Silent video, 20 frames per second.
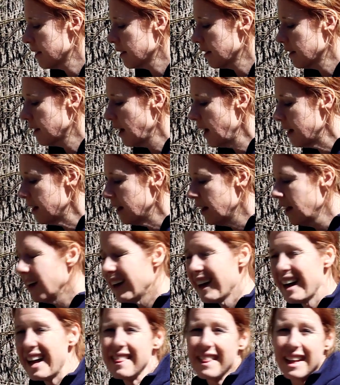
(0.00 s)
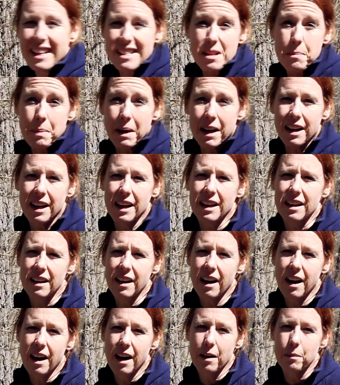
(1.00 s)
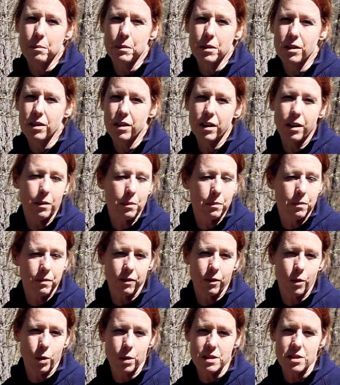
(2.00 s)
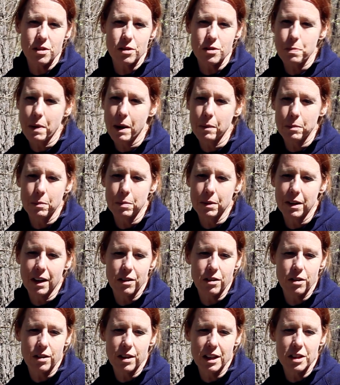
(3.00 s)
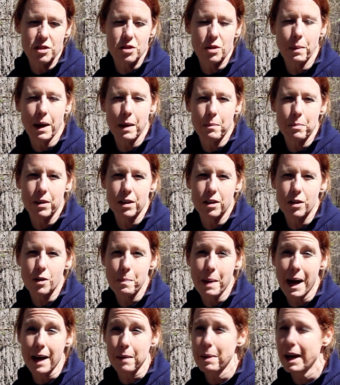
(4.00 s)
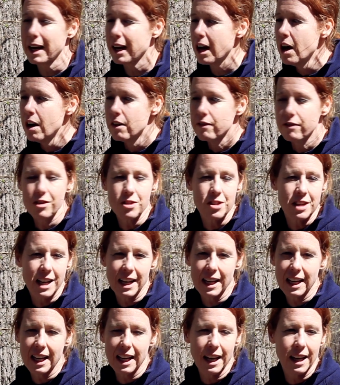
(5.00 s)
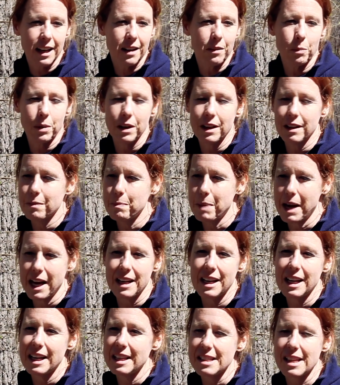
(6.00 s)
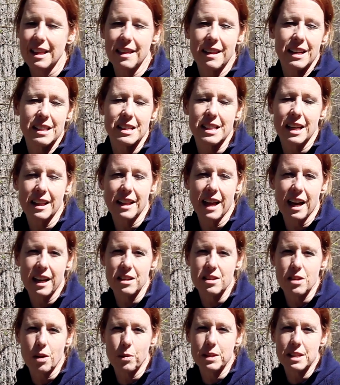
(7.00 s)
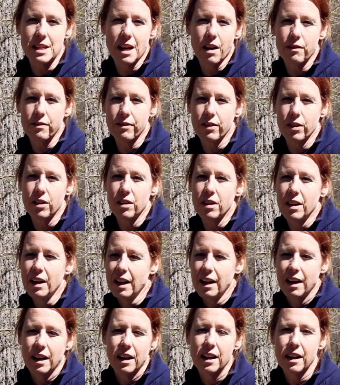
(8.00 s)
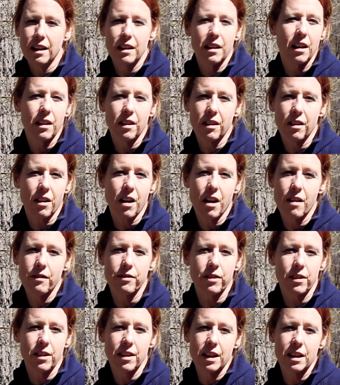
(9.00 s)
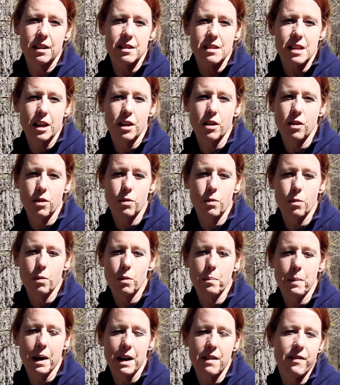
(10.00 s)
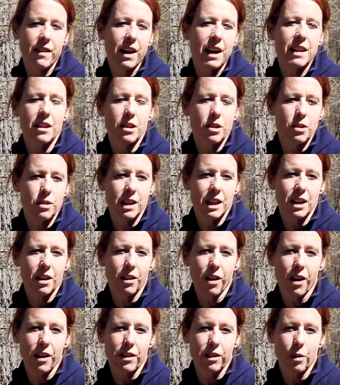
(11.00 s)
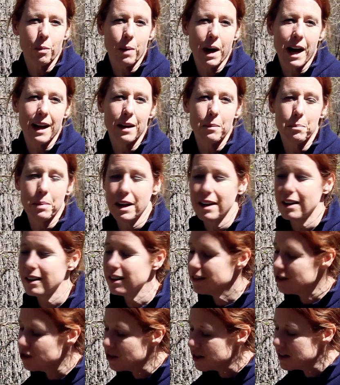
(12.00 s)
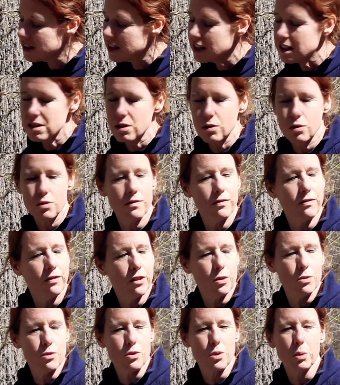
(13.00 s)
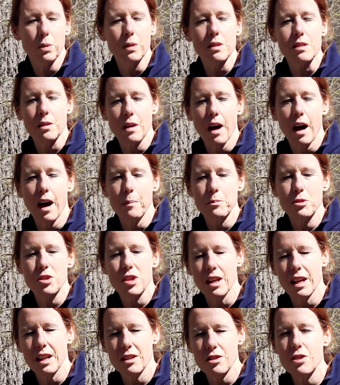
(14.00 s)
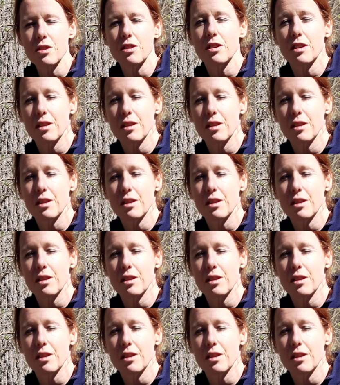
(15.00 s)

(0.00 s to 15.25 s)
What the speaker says: Okay, and that's about it. Of course, there's probably other things you might put in your backpack. First aid kit with Band-Aids and things like that is always helpful. Any of the other comfort things that you might find that you need along the way. But just these few tools should get you